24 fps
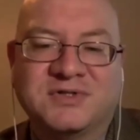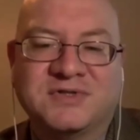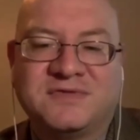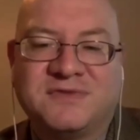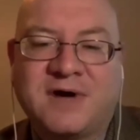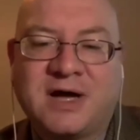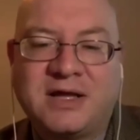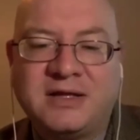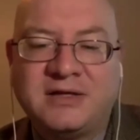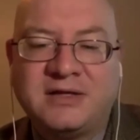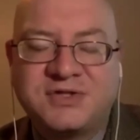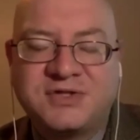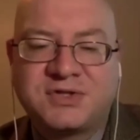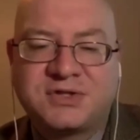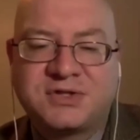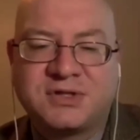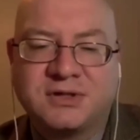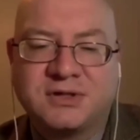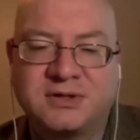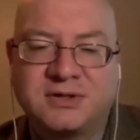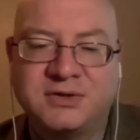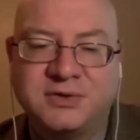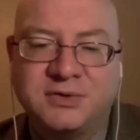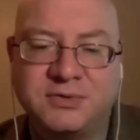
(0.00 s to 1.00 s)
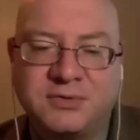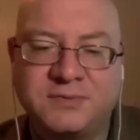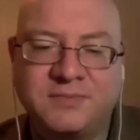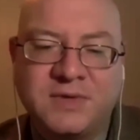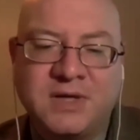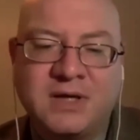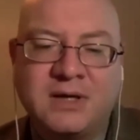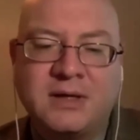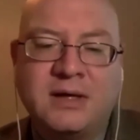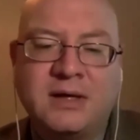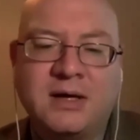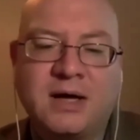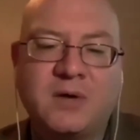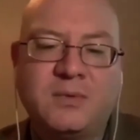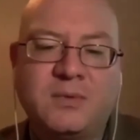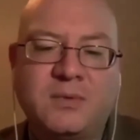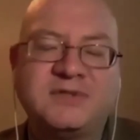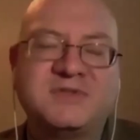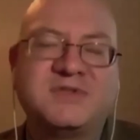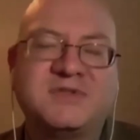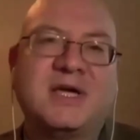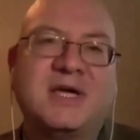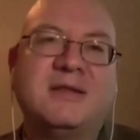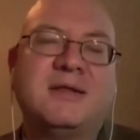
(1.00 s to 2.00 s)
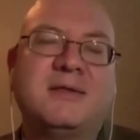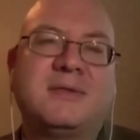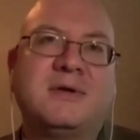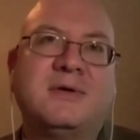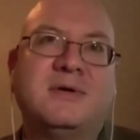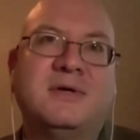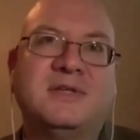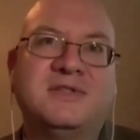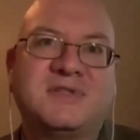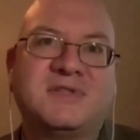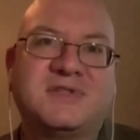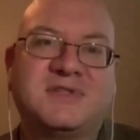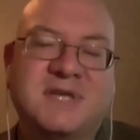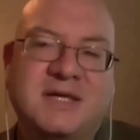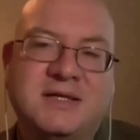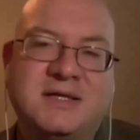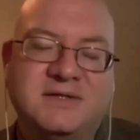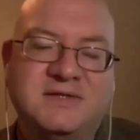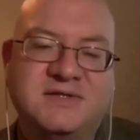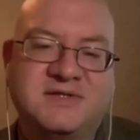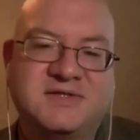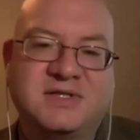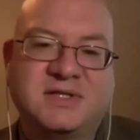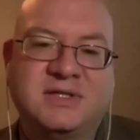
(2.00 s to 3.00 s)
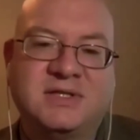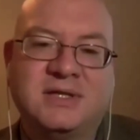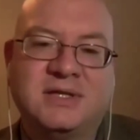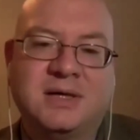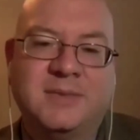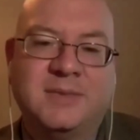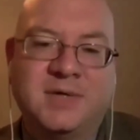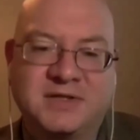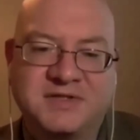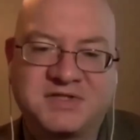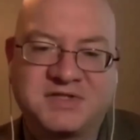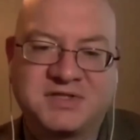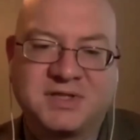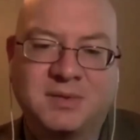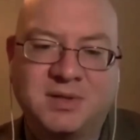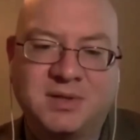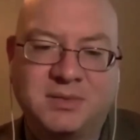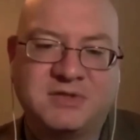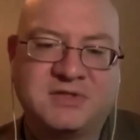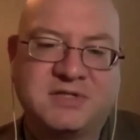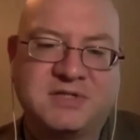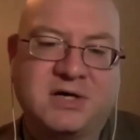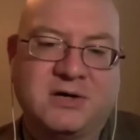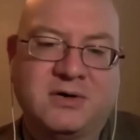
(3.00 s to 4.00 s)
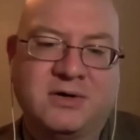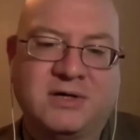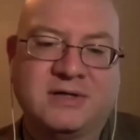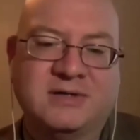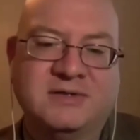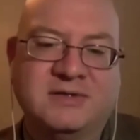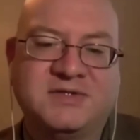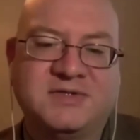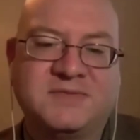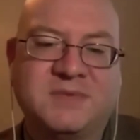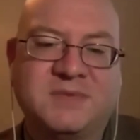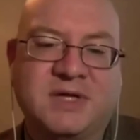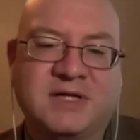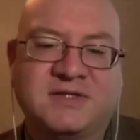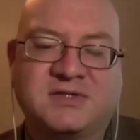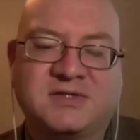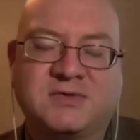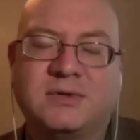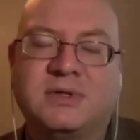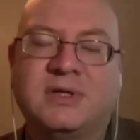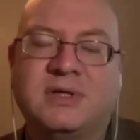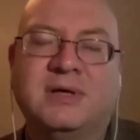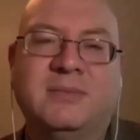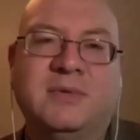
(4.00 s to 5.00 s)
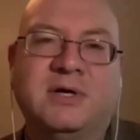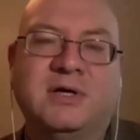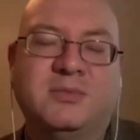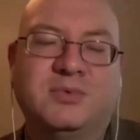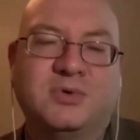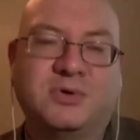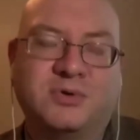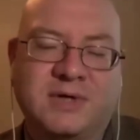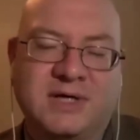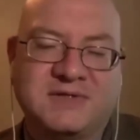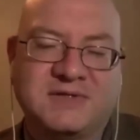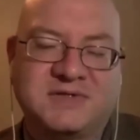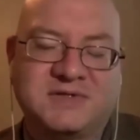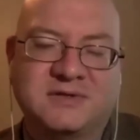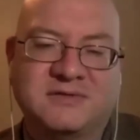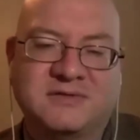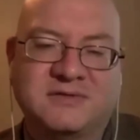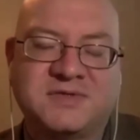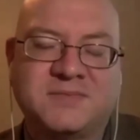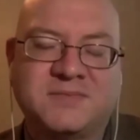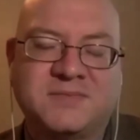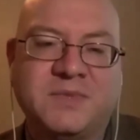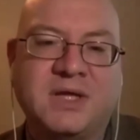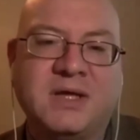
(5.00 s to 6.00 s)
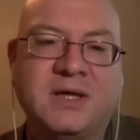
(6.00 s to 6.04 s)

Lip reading: And finally, just to conclude, I will say that there is this tendency among some libertarians, and certainly among progressives,